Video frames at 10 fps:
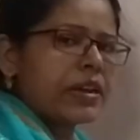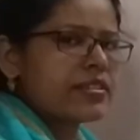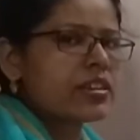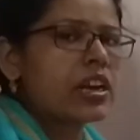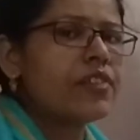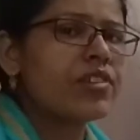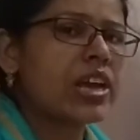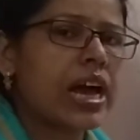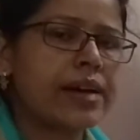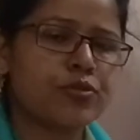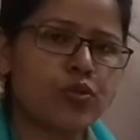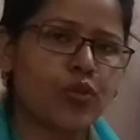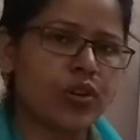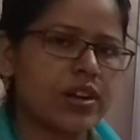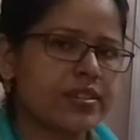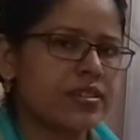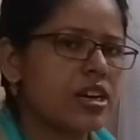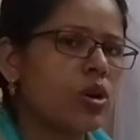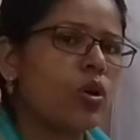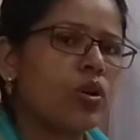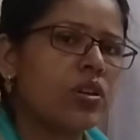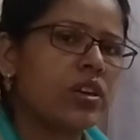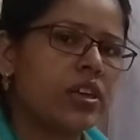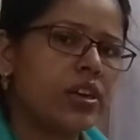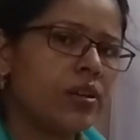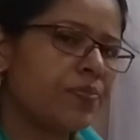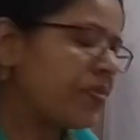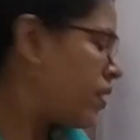basically we have to focus here only